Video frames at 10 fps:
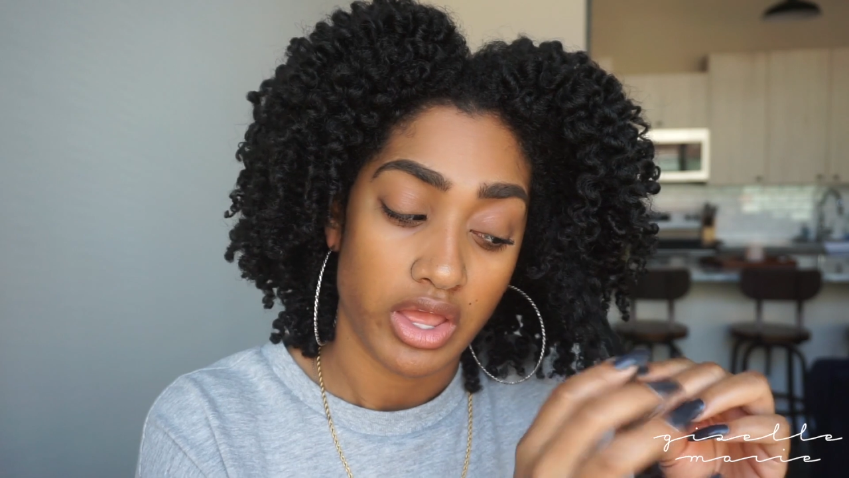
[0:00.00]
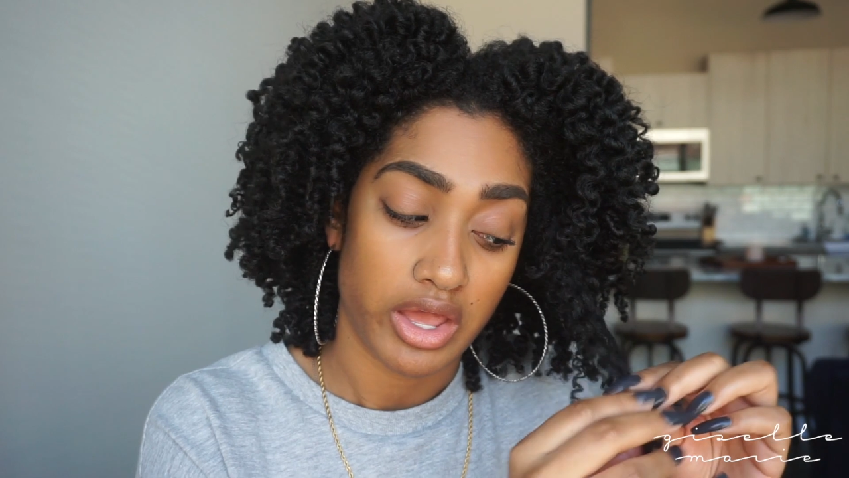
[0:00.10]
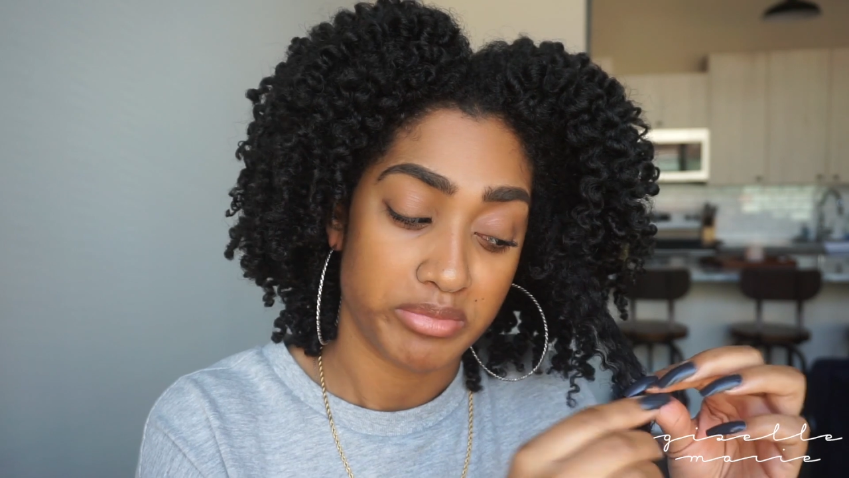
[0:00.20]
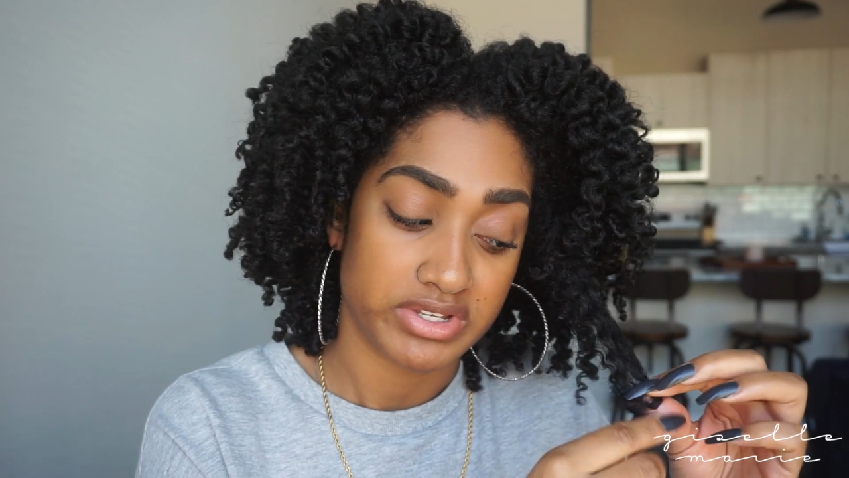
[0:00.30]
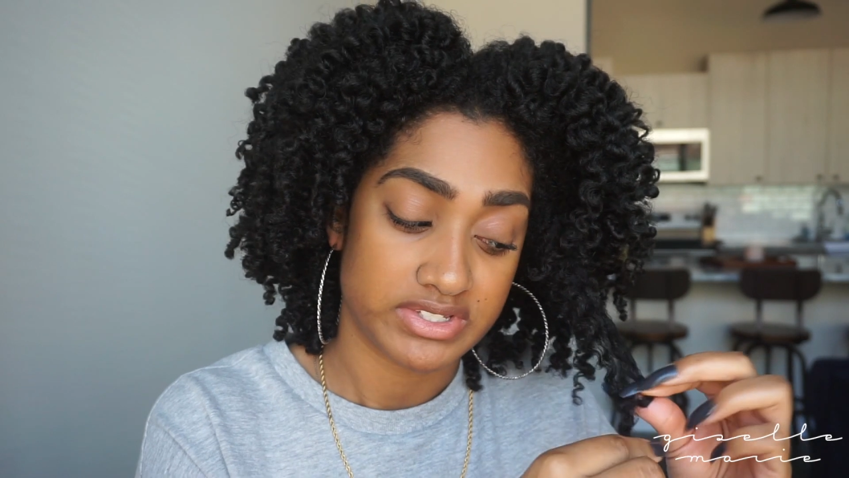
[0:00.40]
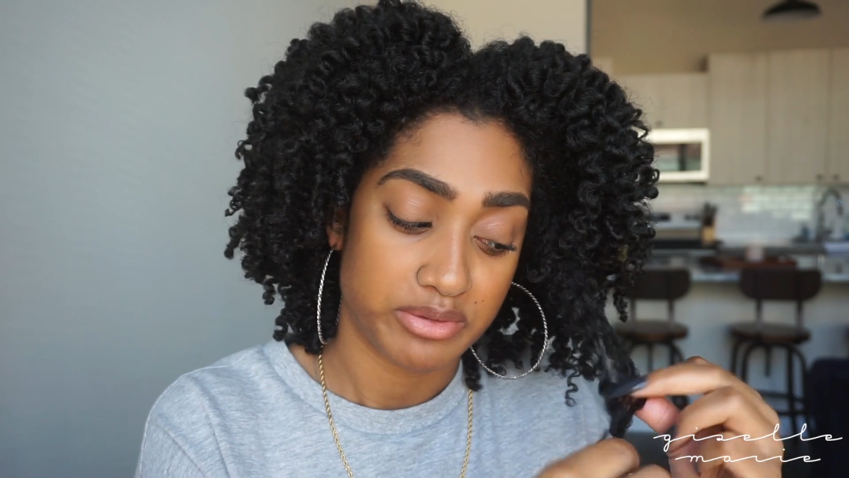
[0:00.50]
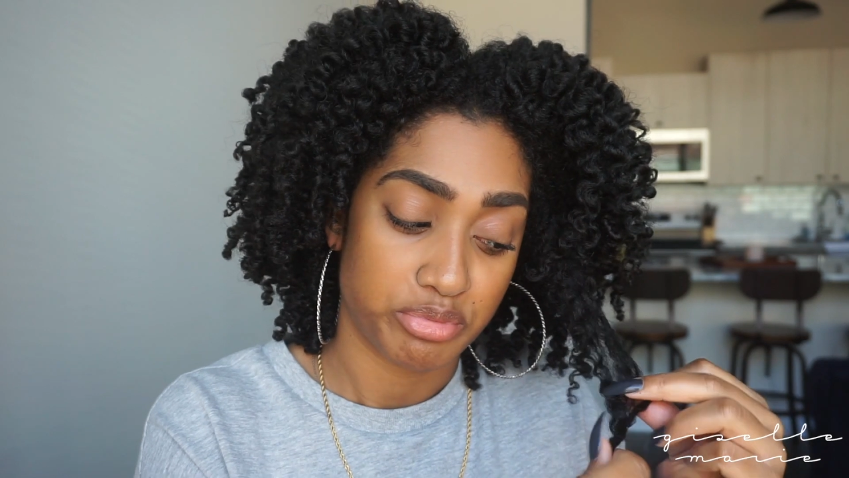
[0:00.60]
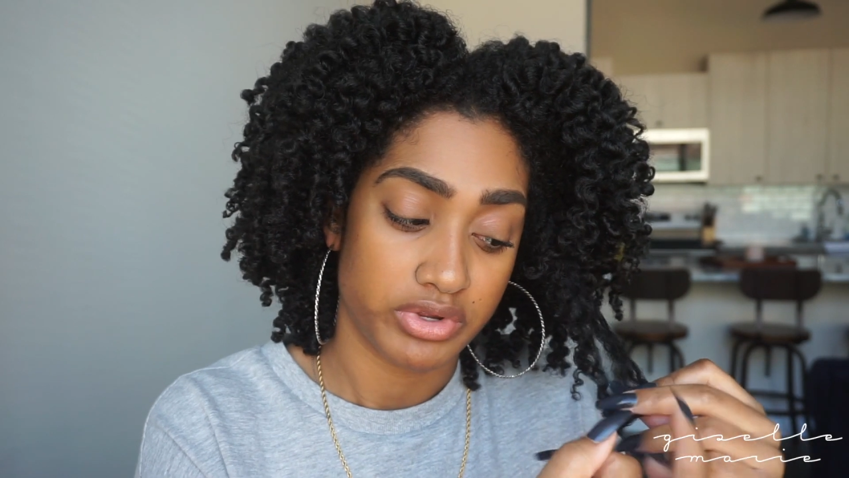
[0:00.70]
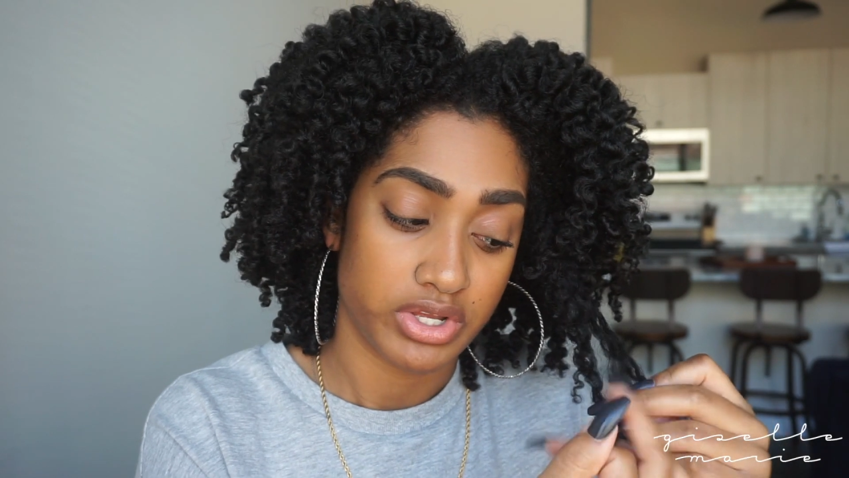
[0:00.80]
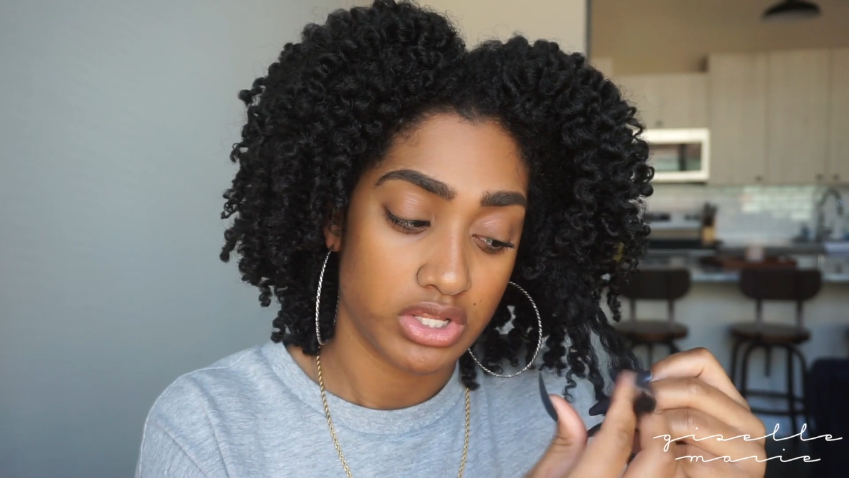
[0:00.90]
I might
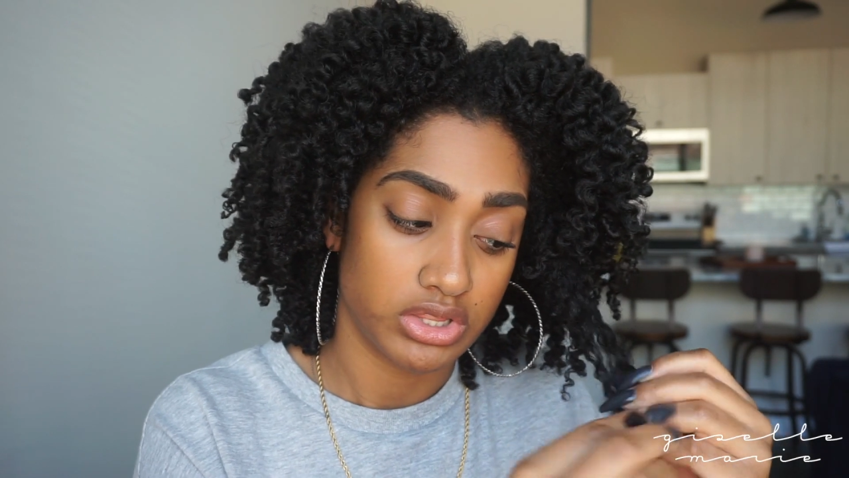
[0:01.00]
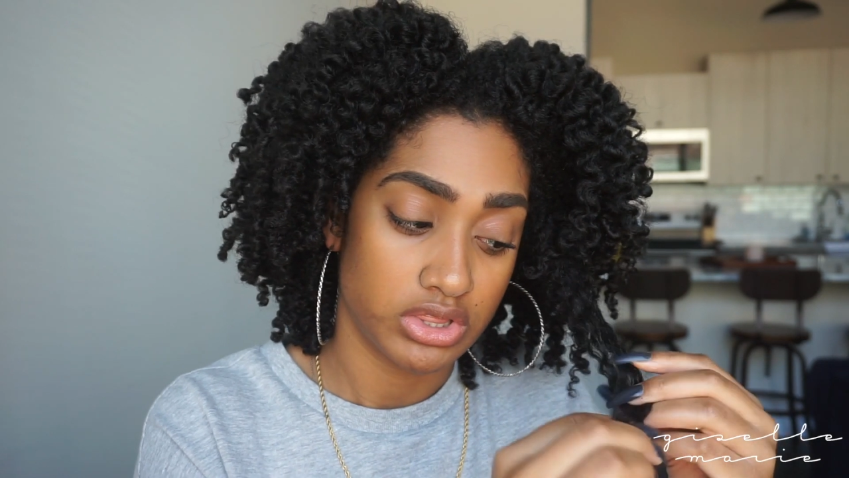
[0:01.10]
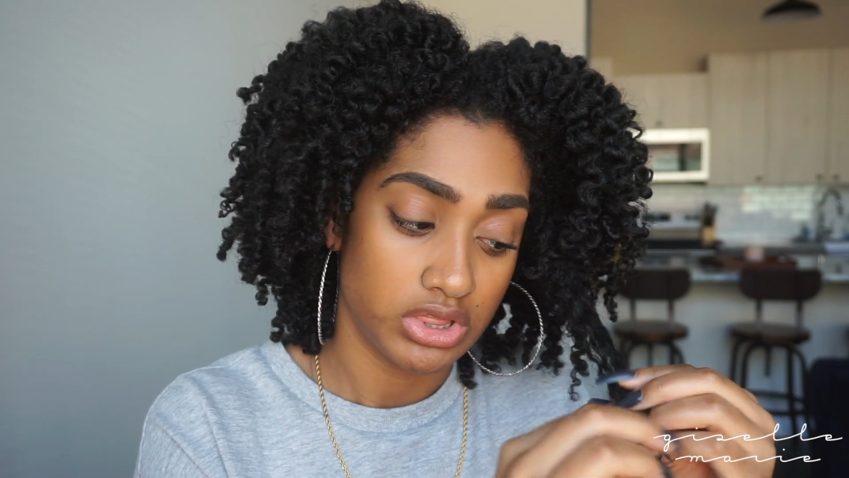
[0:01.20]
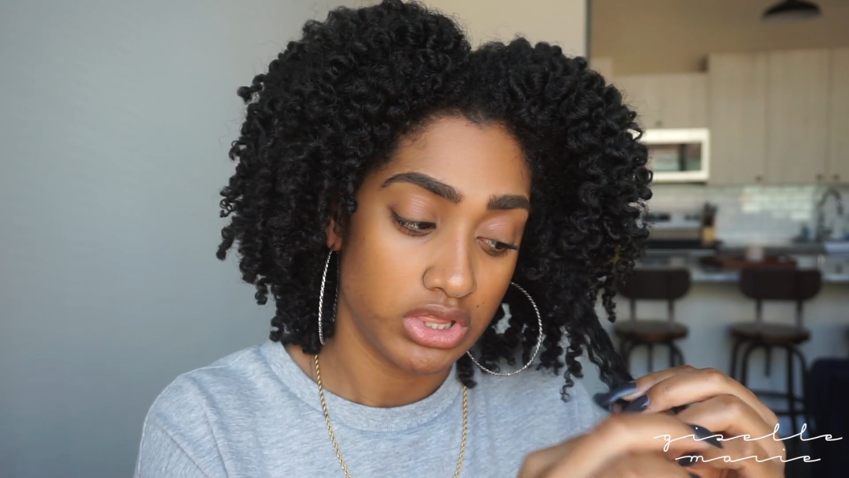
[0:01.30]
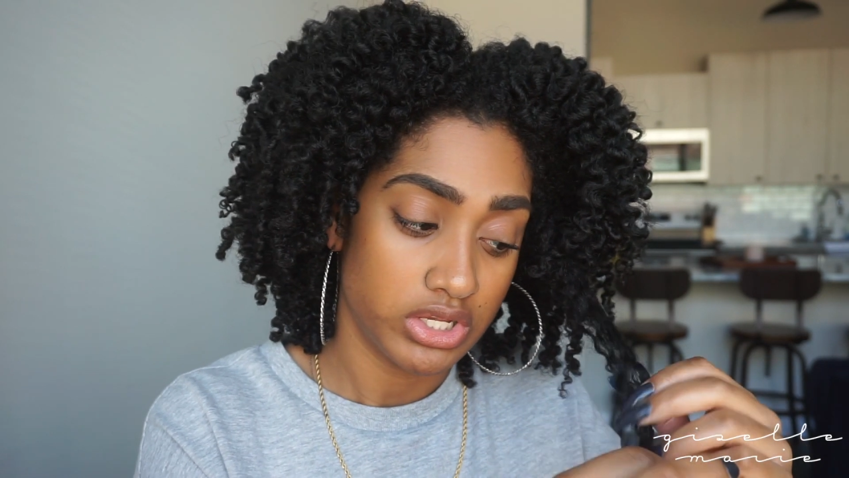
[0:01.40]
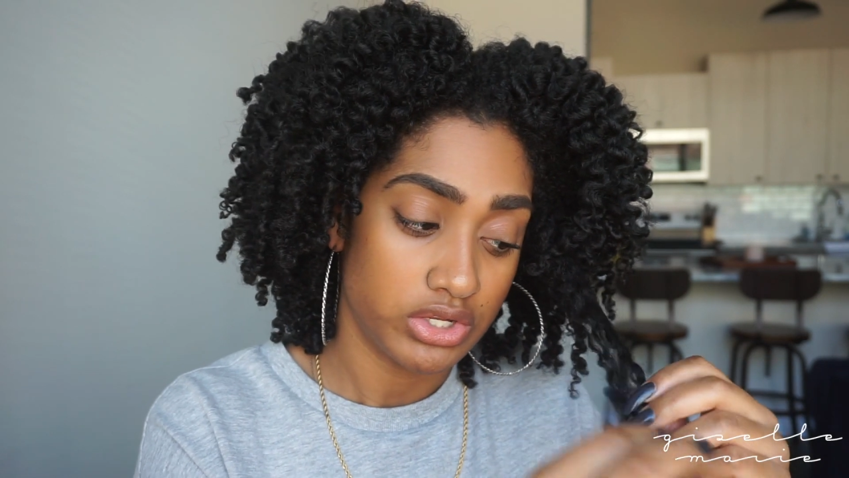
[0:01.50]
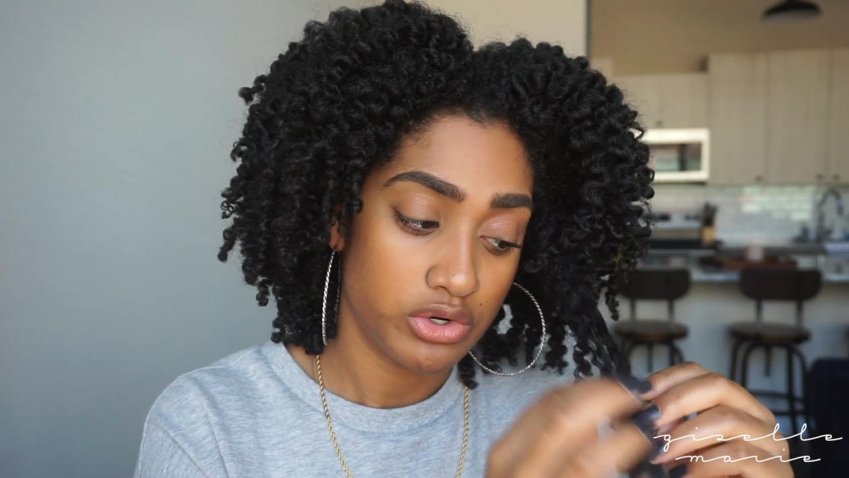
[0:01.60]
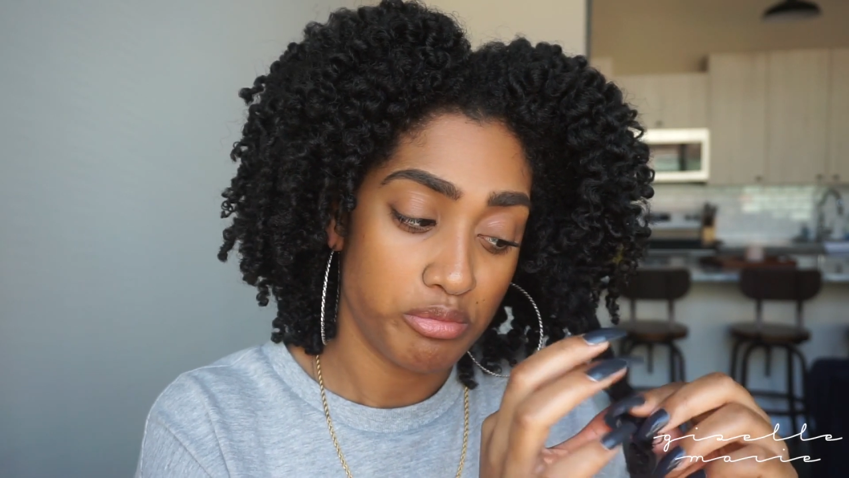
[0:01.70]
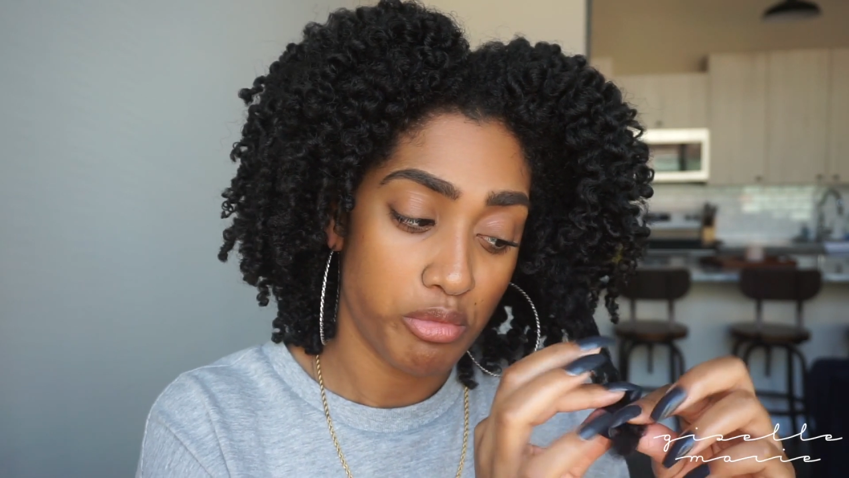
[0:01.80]
separate a little